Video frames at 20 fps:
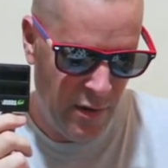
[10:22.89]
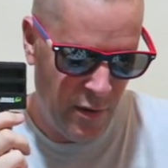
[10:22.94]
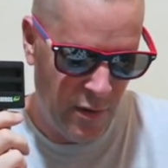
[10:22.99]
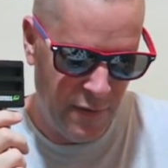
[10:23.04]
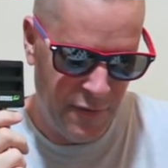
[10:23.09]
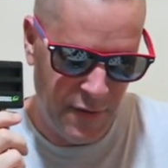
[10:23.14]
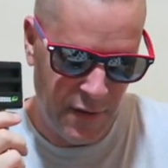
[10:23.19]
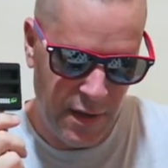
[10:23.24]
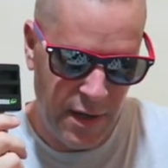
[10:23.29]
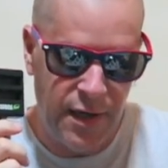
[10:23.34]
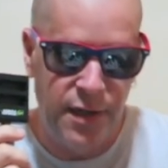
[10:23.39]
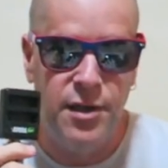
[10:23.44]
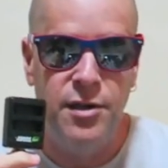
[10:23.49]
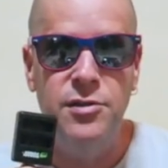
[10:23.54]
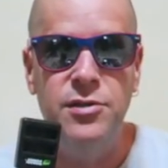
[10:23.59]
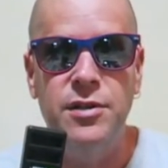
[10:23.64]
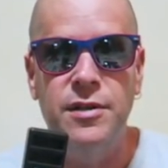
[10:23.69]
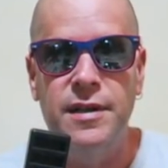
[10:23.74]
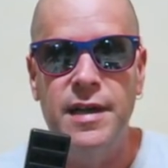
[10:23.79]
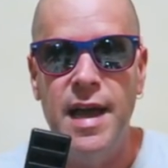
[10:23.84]
or if you're gonna
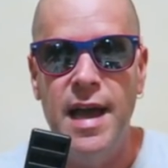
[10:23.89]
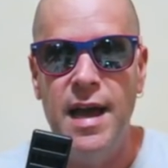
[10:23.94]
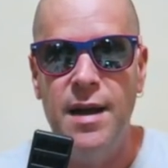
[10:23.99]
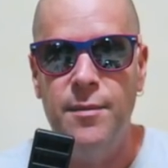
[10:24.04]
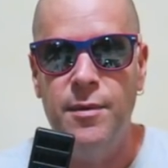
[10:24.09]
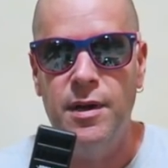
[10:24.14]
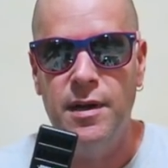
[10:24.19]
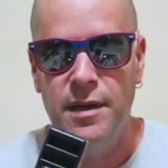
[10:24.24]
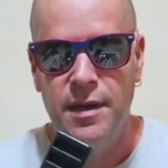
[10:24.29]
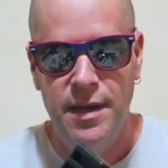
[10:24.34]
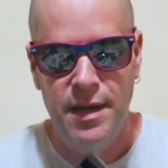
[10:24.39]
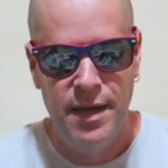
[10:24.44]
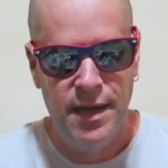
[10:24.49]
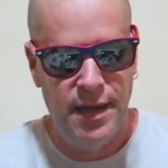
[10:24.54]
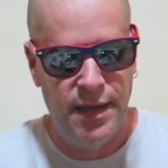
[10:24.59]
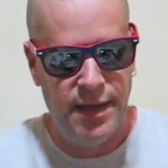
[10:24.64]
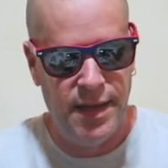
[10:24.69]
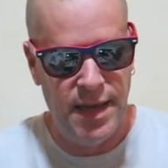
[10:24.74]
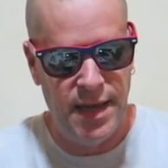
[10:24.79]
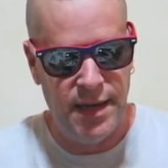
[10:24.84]
use your camera,
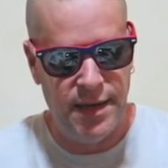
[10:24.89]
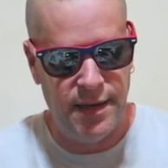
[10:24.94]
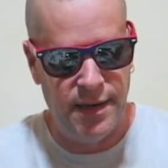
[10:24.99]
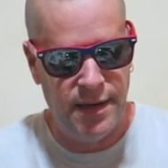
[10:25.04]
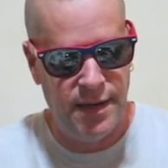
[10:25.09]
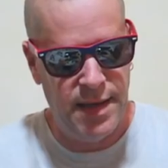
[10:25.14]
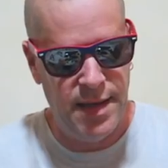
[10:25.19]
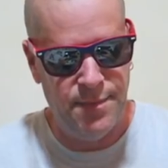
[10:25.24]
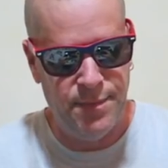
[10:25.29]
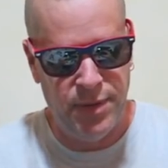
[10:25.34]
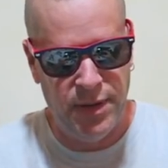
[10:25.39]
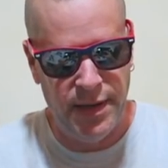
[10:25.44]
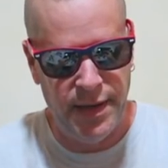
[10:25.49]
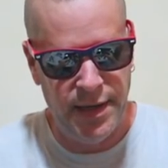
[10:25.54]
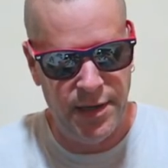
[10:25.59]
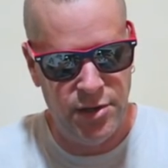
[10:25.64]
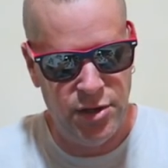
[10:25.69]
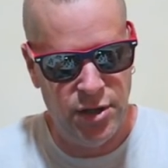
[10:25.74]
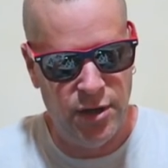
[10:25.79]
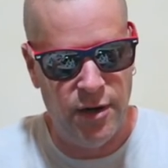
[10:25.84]
get
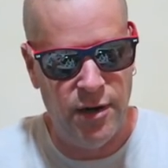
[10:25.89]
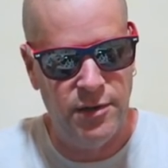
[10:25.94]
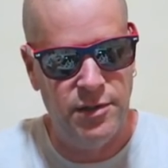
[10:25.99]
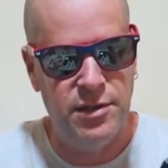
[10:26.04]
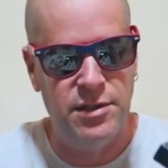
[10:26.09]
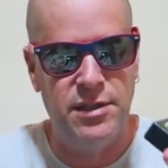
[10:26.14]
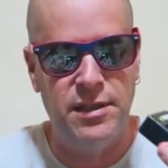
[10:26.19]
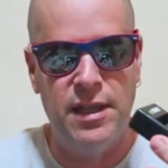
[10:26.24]
plenty of chargers.